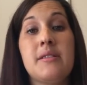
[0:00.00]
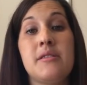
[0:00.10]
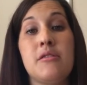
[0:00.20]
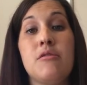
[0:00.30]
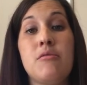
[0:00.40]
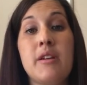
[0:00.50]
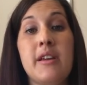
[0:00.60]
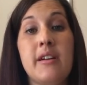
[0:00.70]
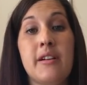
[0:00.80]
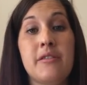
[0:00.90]
so
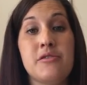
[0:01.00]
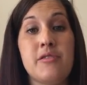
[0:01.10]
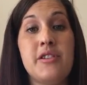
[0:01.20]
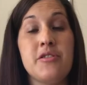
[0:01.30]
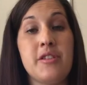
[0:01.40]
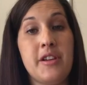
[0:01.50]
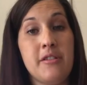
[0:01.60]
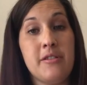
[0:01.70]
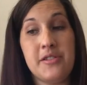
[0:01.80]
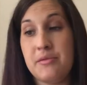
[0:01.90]
we are no stranger to
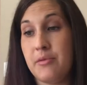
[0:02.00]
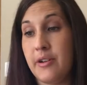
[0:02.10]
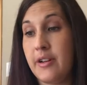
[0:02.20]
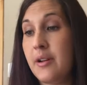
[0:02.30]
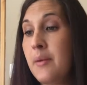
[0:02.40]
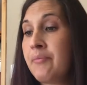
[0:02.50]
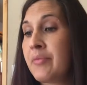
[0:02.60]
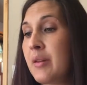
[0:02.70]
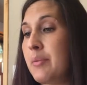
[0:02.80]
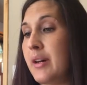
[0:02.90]
hearing this word,
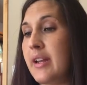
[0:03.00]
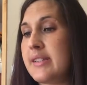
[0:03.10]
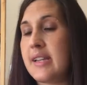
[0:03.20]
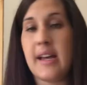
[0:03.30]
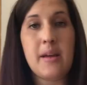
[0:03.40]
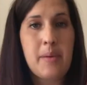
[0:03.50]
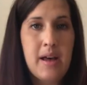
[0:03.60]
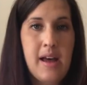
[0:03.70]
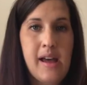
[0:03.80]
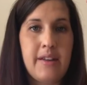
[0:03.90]
but it's not up high.